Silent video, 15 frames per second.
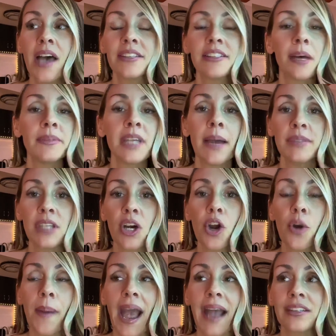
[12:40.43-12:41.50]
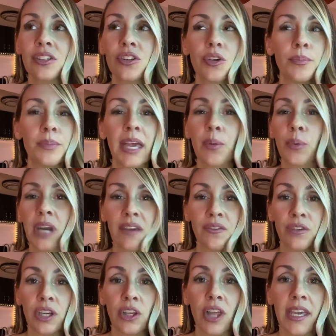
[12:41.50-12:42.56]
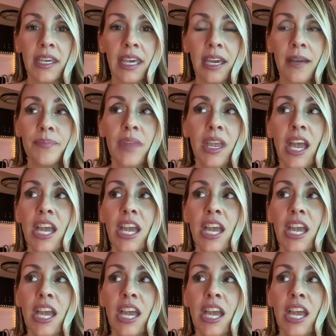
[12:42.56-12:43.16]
Sometimes I'll go back to them like when I feel like it.